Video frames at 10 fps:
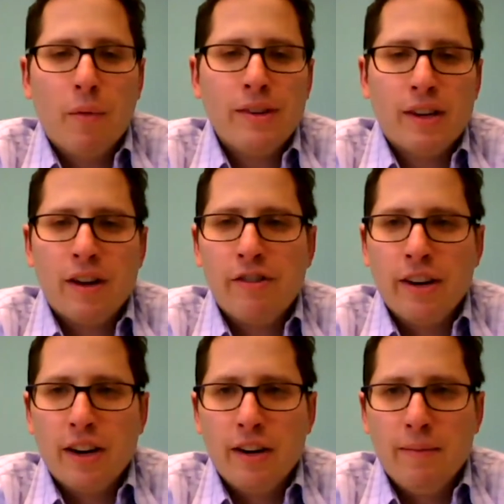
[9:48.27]
What is a country
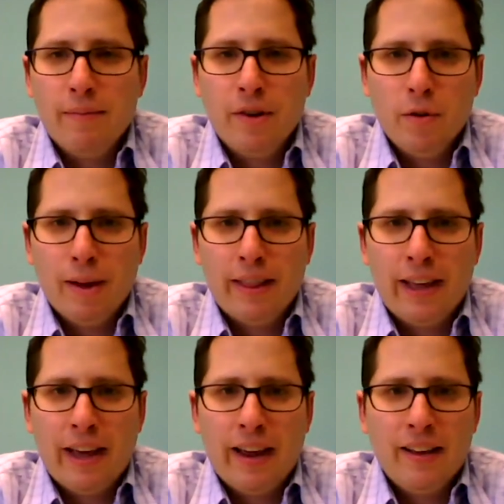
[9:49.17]
going to do about
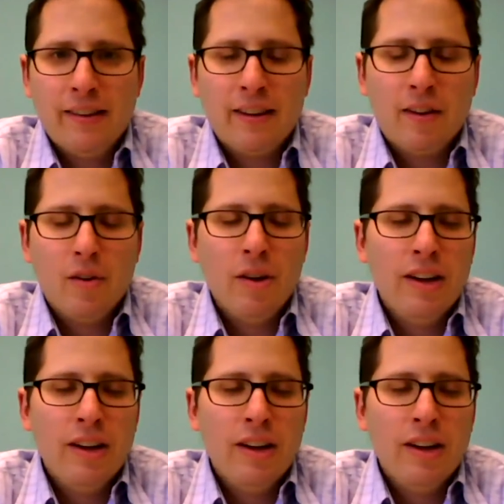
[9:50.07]
that? And so,